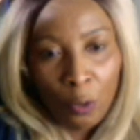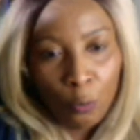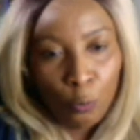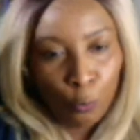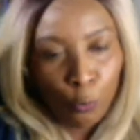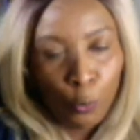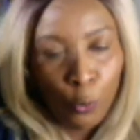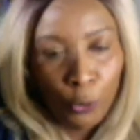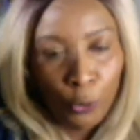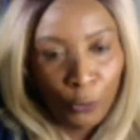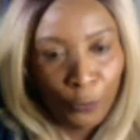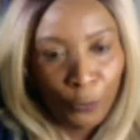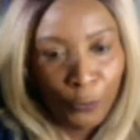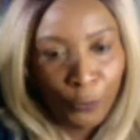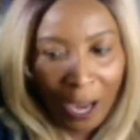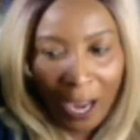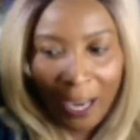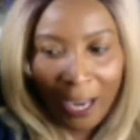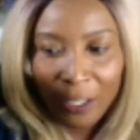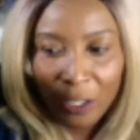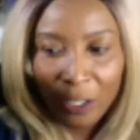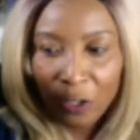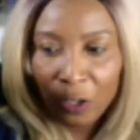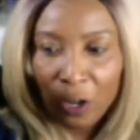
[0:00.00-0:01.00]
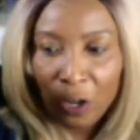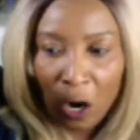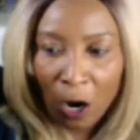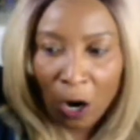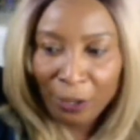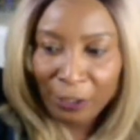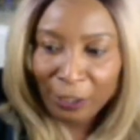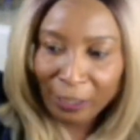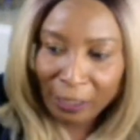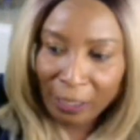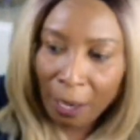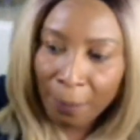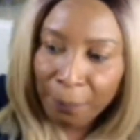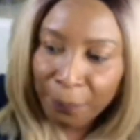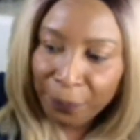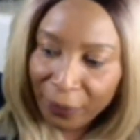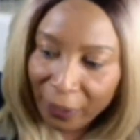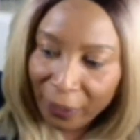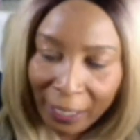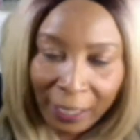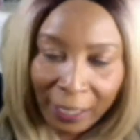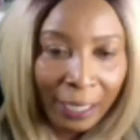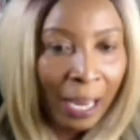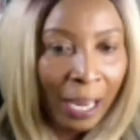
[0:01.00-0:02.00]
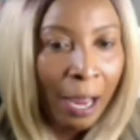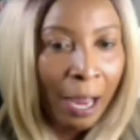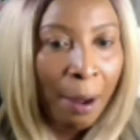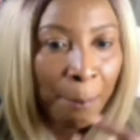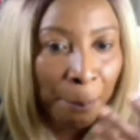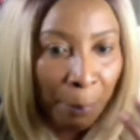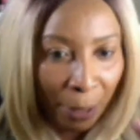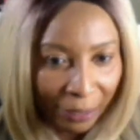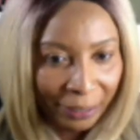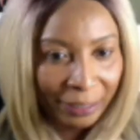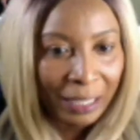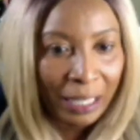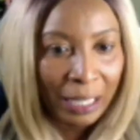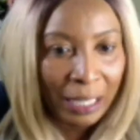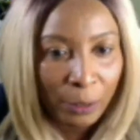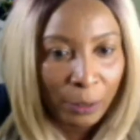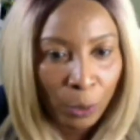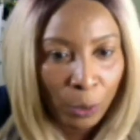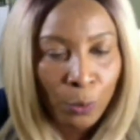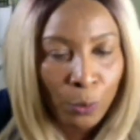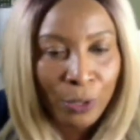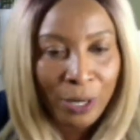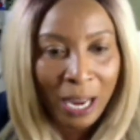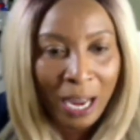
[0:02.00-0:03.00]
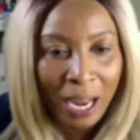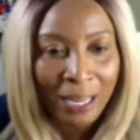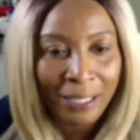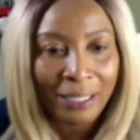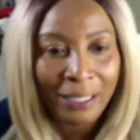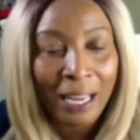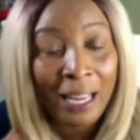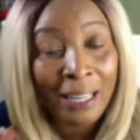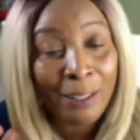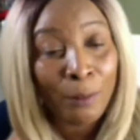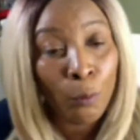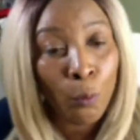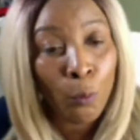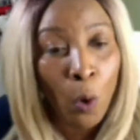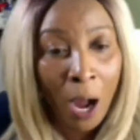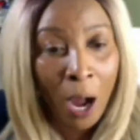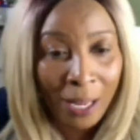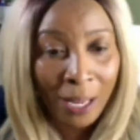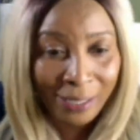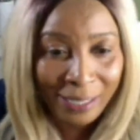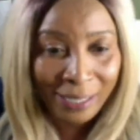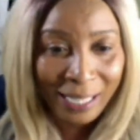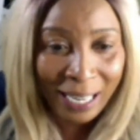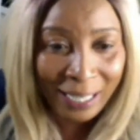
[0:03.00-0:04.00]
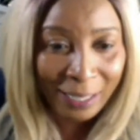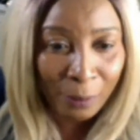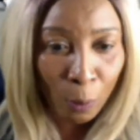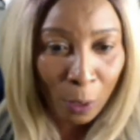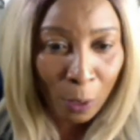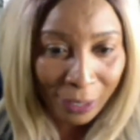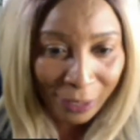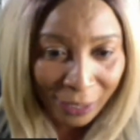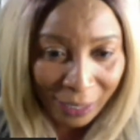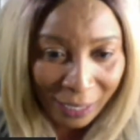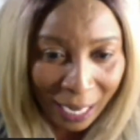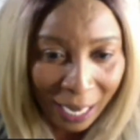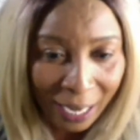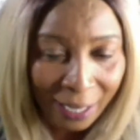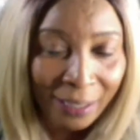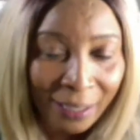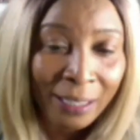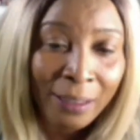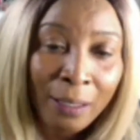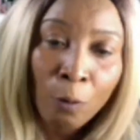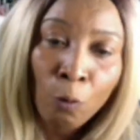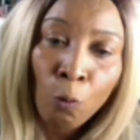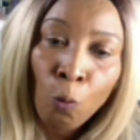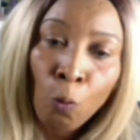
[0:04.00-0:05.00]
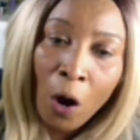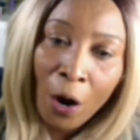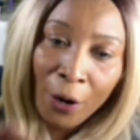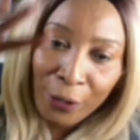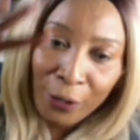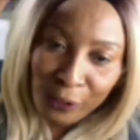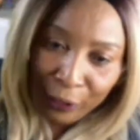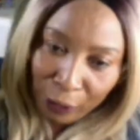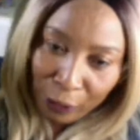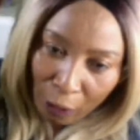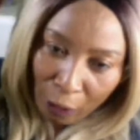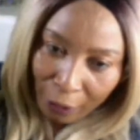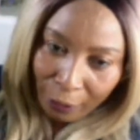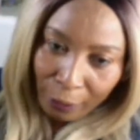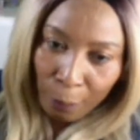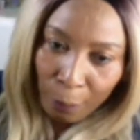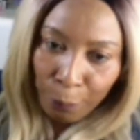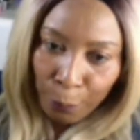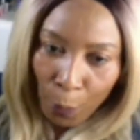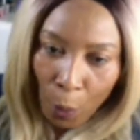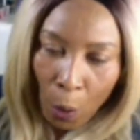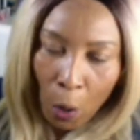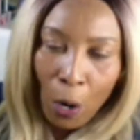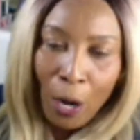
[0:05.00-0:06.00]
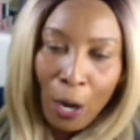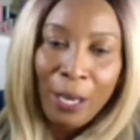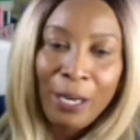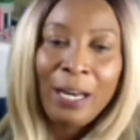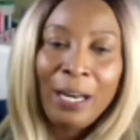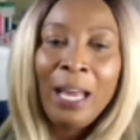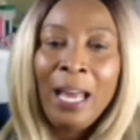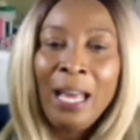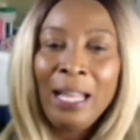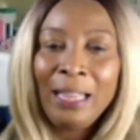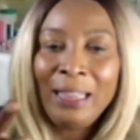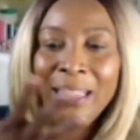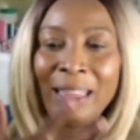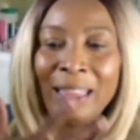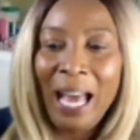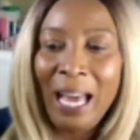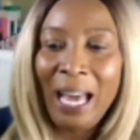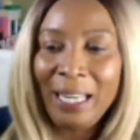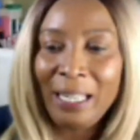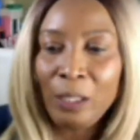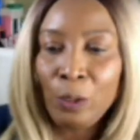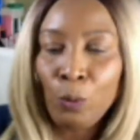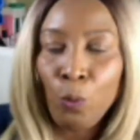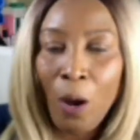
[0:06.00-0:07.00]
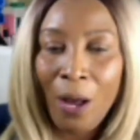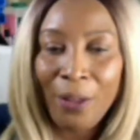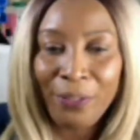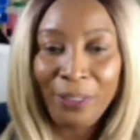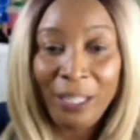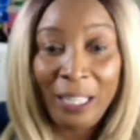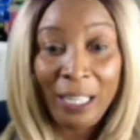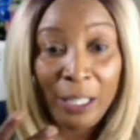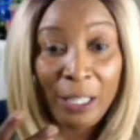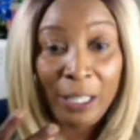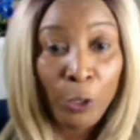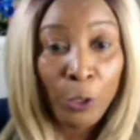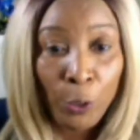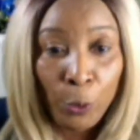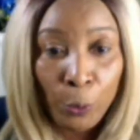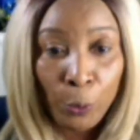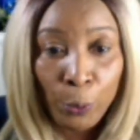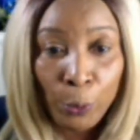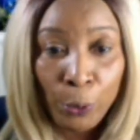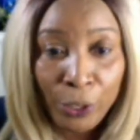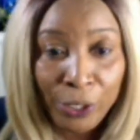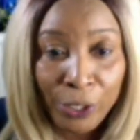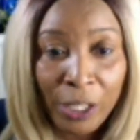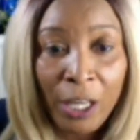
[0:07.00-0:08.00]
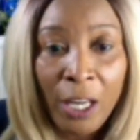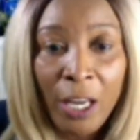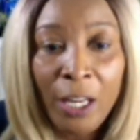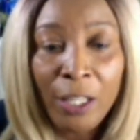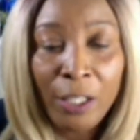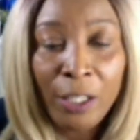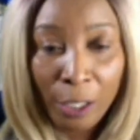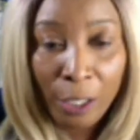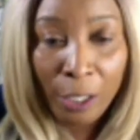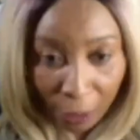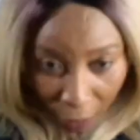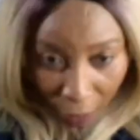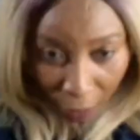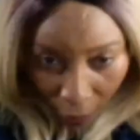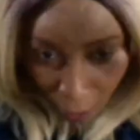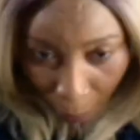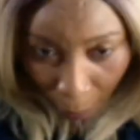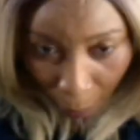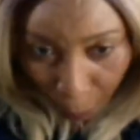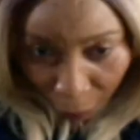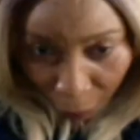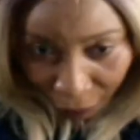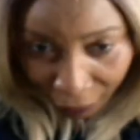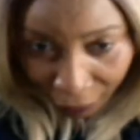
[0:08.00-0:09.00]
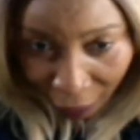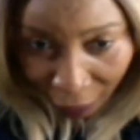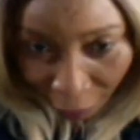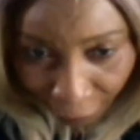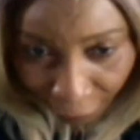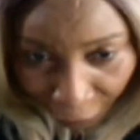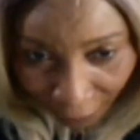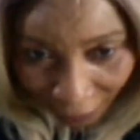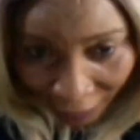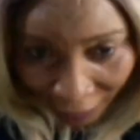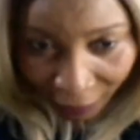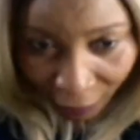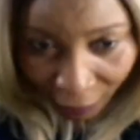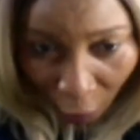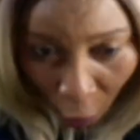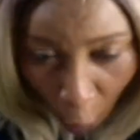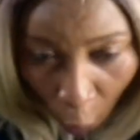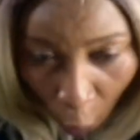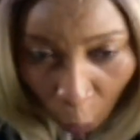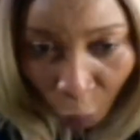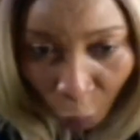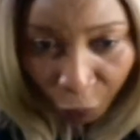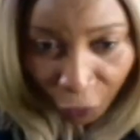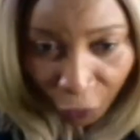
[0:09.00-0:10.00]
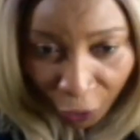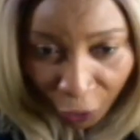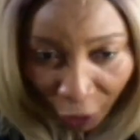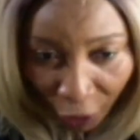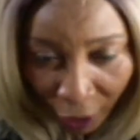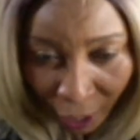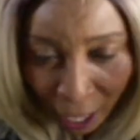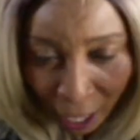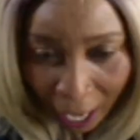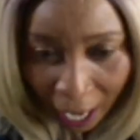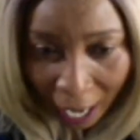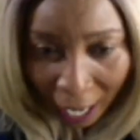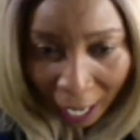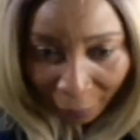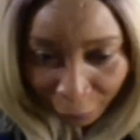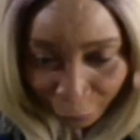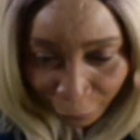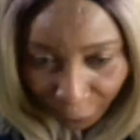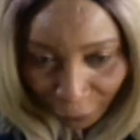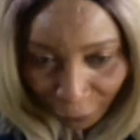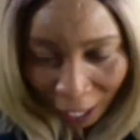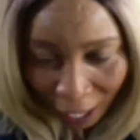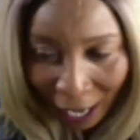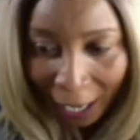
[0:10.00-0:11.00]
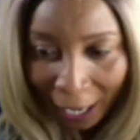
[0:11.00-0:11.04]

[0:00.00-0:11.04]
wood fire or something, but they do that. And once that was done and the water started to boil, that is what they use to put their face over and fan.